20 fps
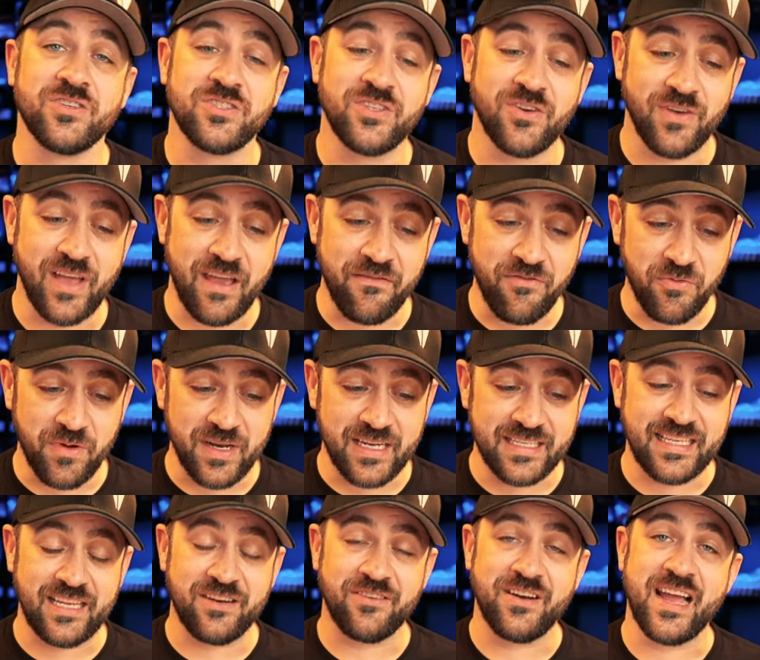So everyone
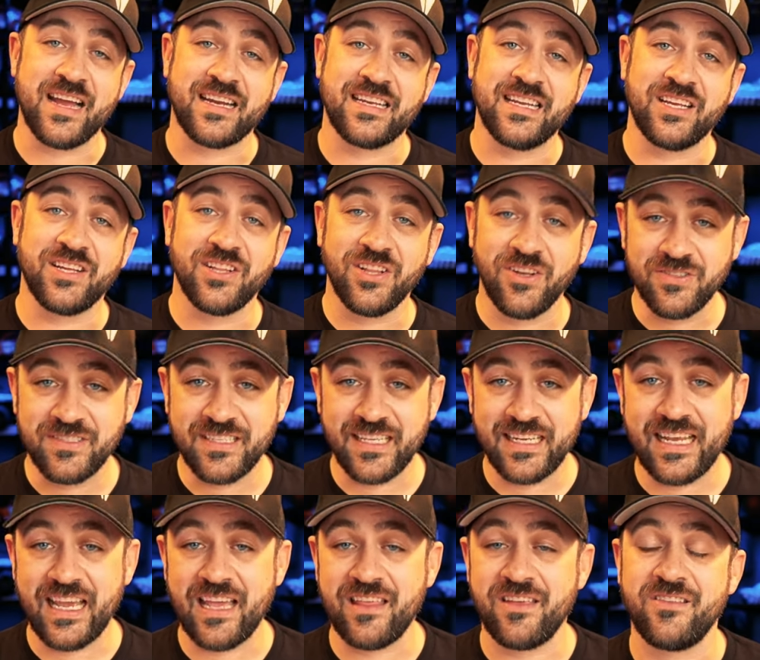is interacting closely
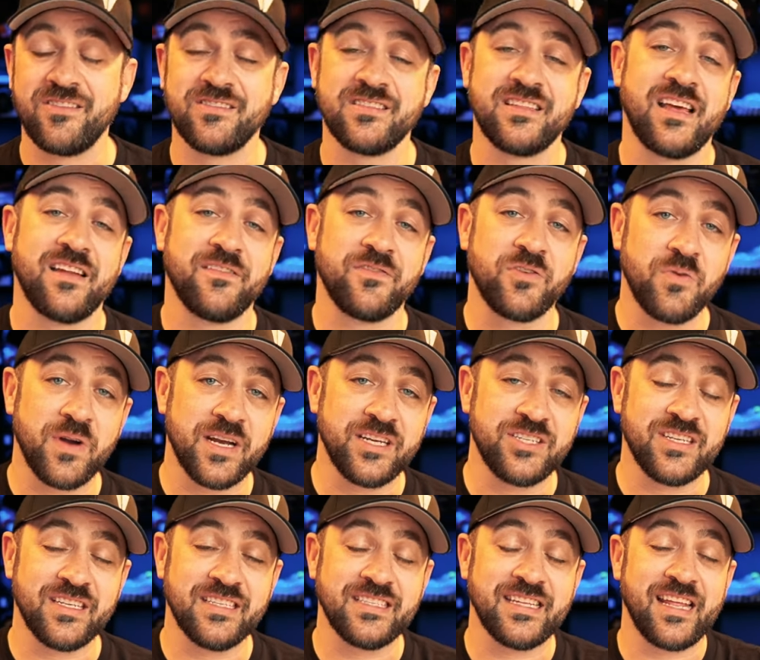together. There's a lot of
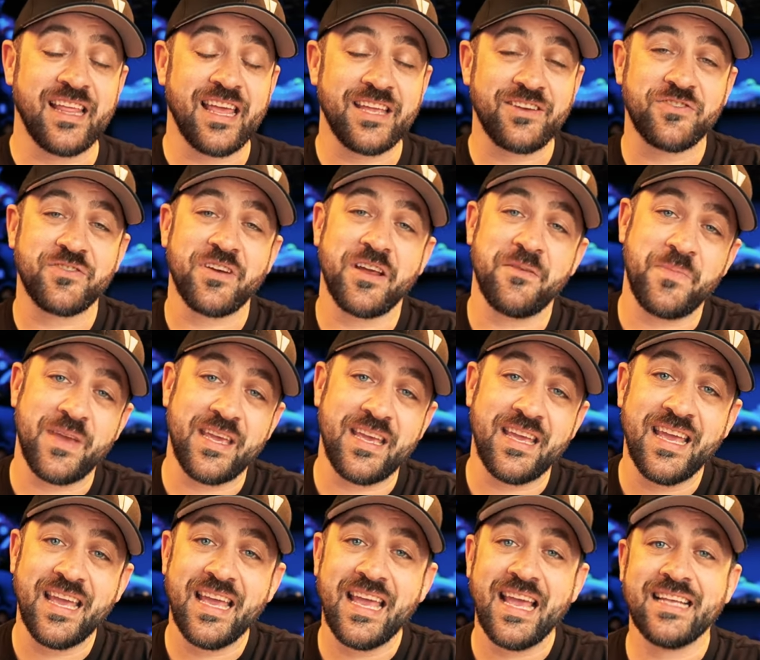questions and I like to try and be
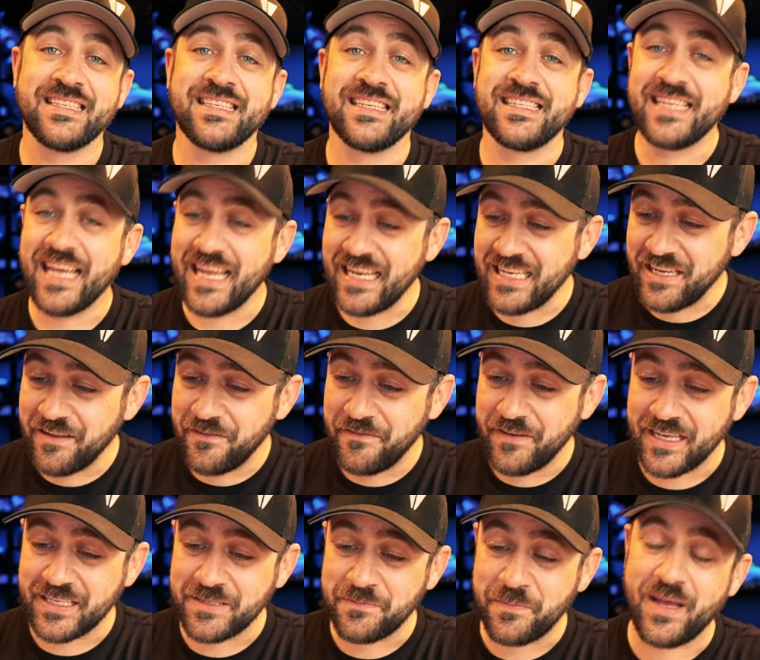as attentive
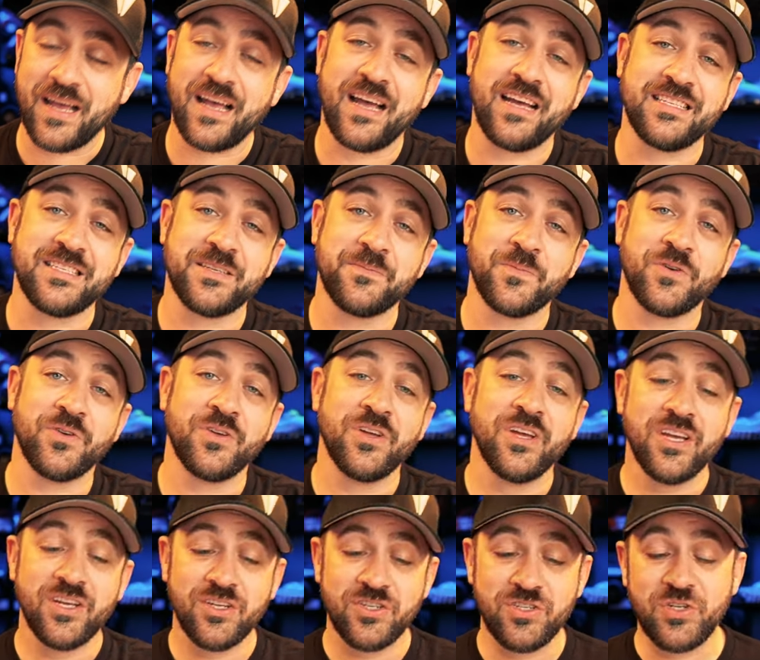as possible
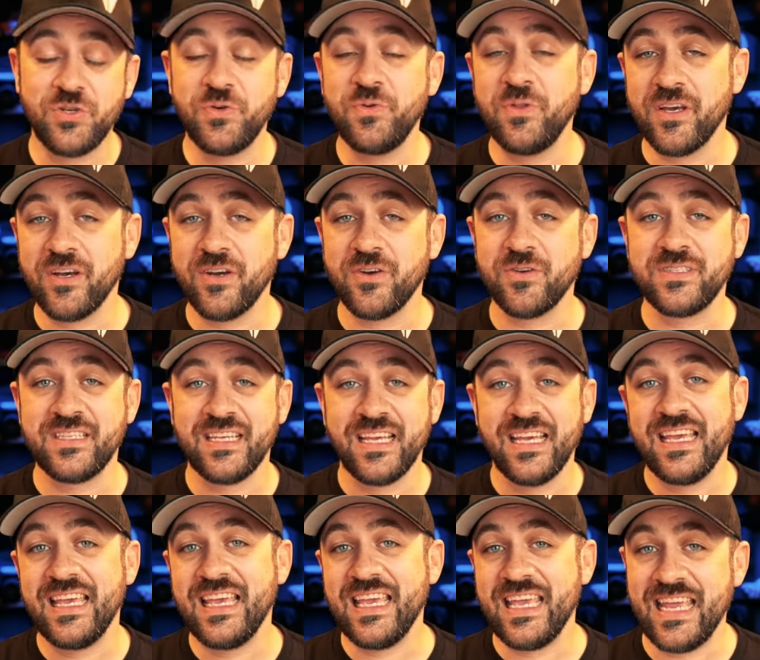to those
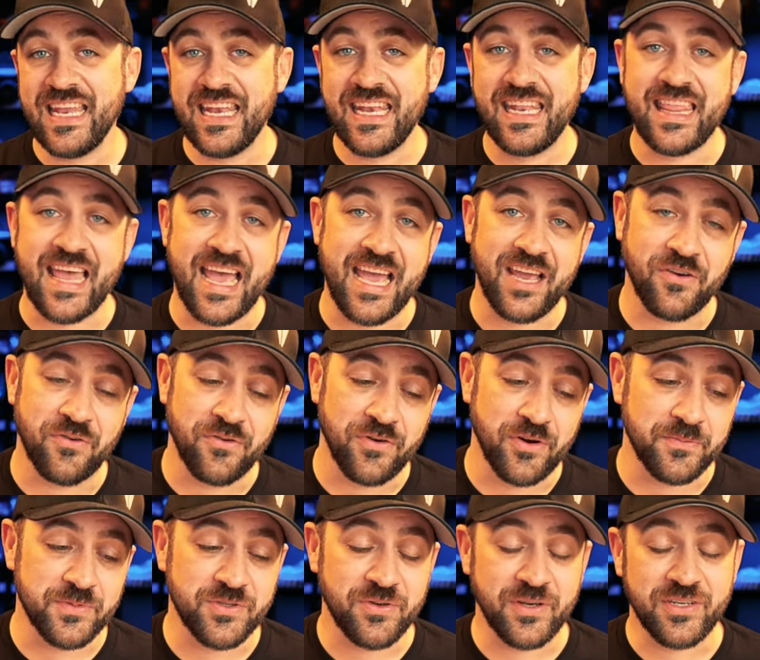in that
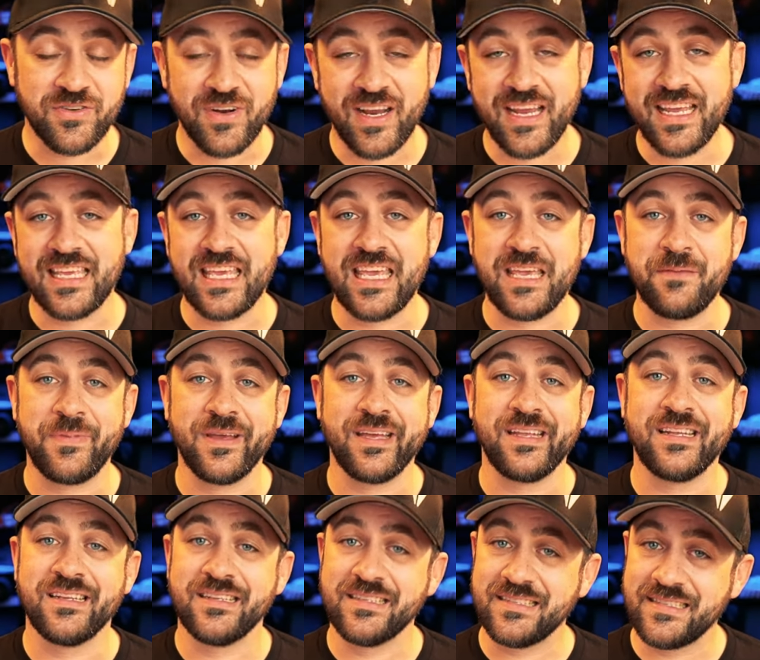group. So I try and keep
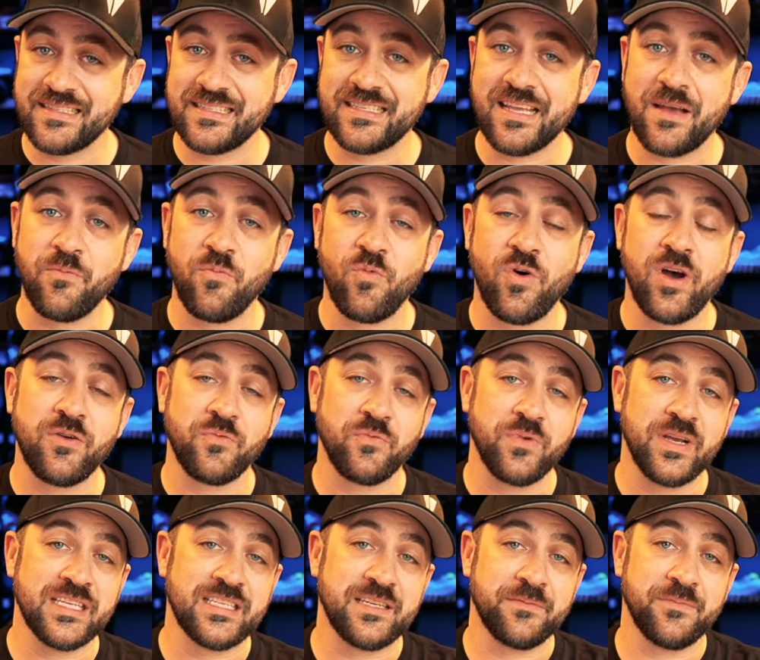it somewhat
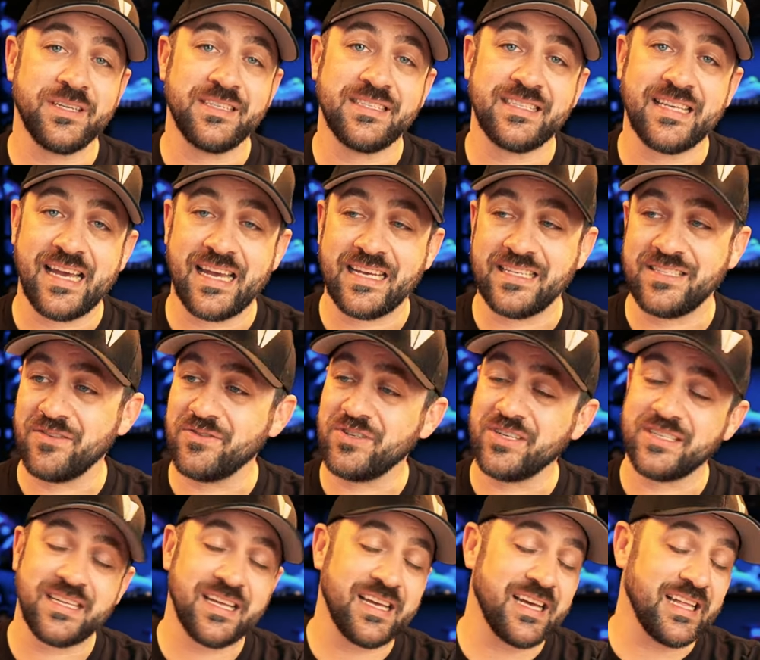reasonably sized. So
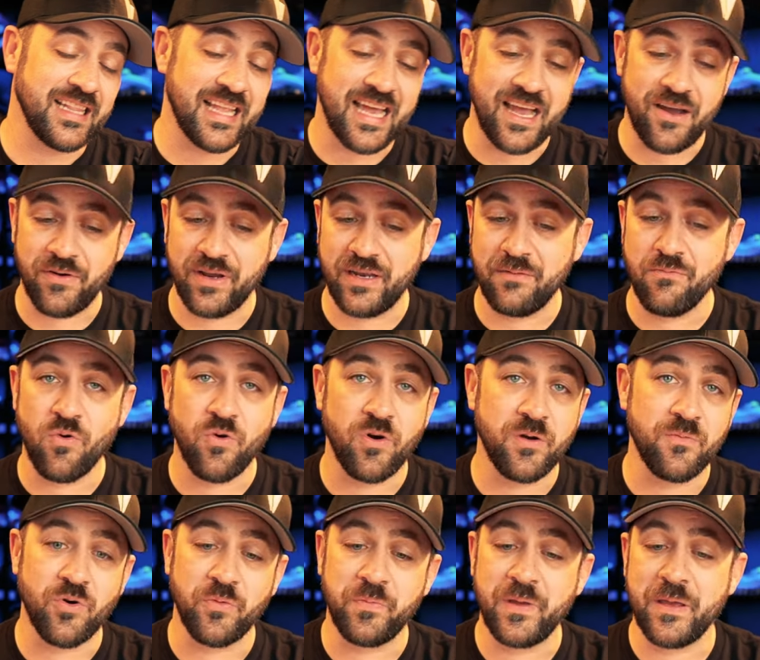just allowing more
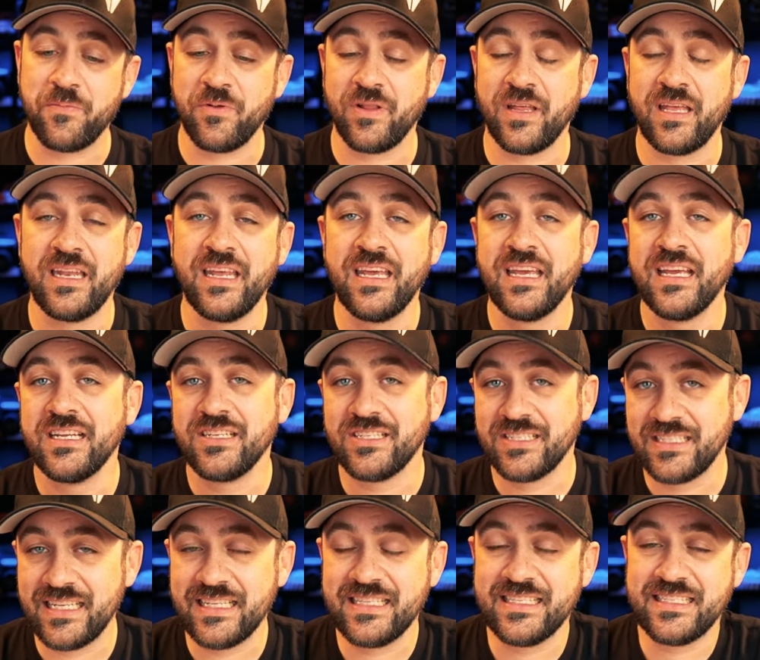and more people in
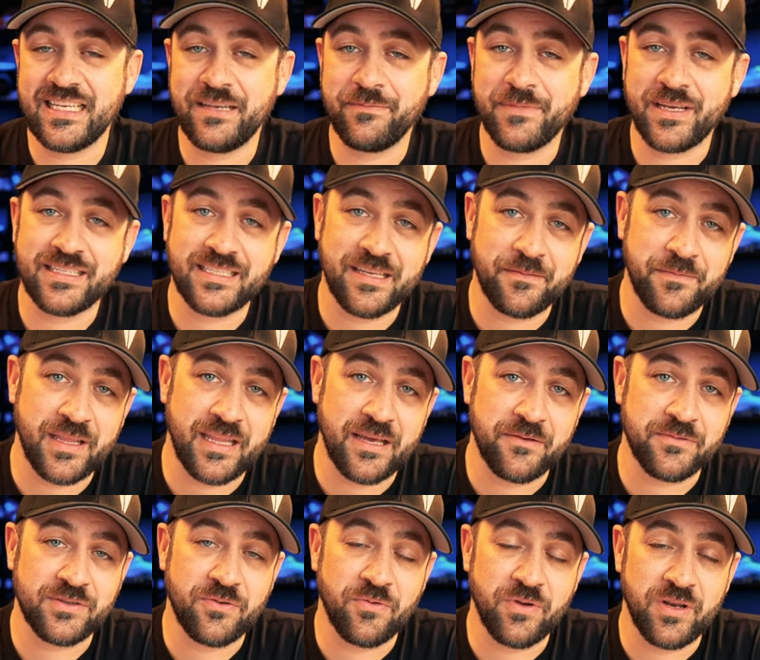just didn't seem like something that
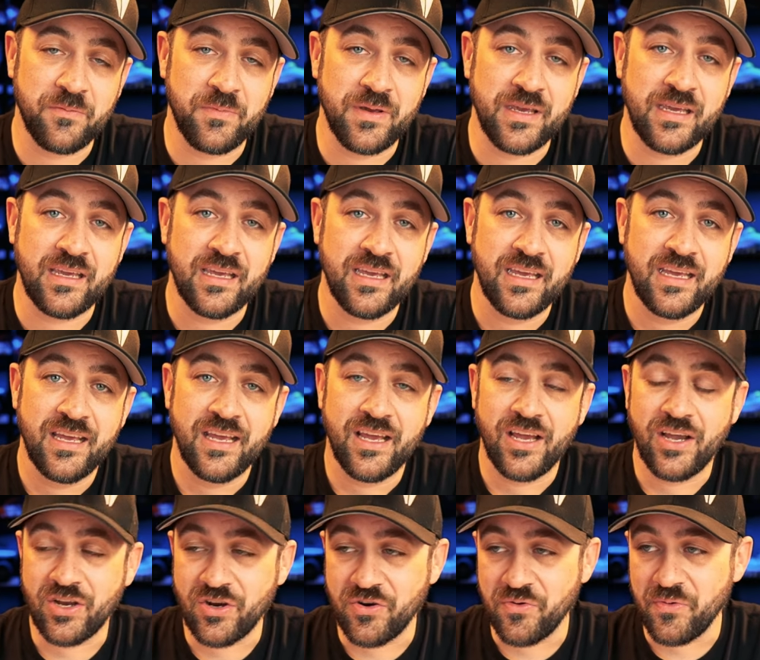was going to be
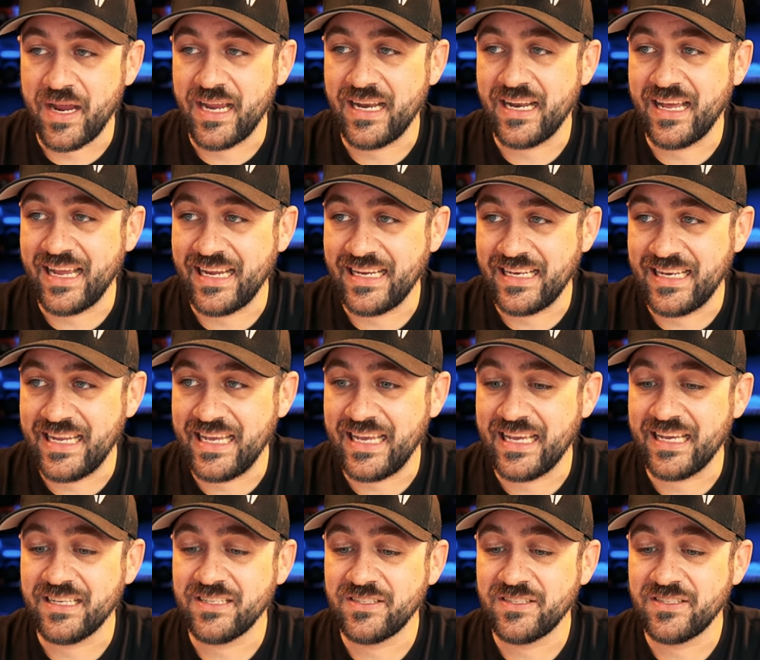a great idea.